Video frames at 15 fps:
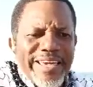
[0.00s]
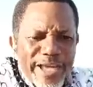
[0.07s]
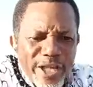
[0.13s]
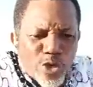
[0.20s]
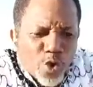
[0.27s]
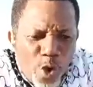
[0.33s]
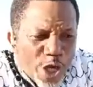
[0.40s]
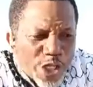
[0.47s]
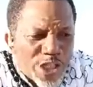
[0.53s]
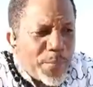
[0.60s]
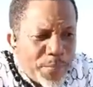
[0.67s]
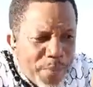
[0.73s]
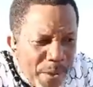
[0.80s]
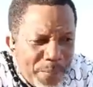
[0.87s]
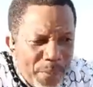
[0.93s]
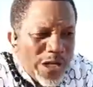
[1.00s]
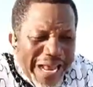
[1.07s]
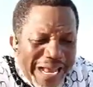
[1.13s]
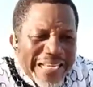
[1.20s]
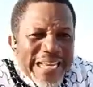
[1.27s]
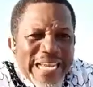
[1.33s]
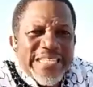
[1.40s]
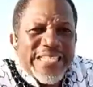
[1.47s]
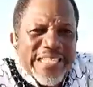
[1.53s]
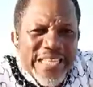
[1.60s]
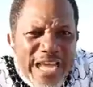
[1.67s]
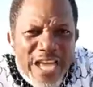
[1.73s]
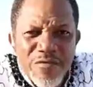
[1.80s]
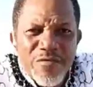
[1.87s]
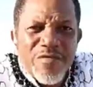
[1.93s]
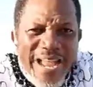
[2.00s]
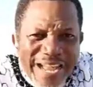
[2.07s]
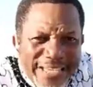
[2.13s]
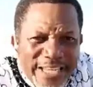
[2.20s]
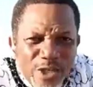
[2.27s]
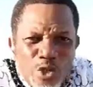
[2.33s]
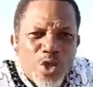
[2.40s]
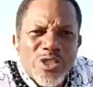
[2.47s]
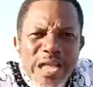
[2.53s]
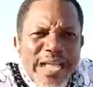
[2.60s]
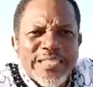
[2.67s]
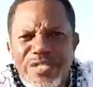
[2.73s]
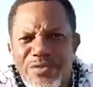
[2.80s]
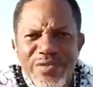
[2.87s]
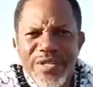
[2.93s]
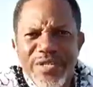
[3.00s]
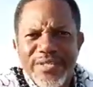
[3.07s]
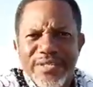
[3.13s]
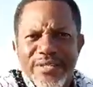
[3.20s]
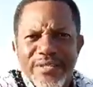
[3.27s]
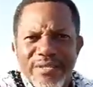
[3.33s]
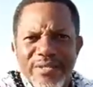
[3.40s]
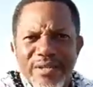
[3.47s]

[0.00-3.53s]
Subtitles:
It was the people that they enslaved that did those artifacts.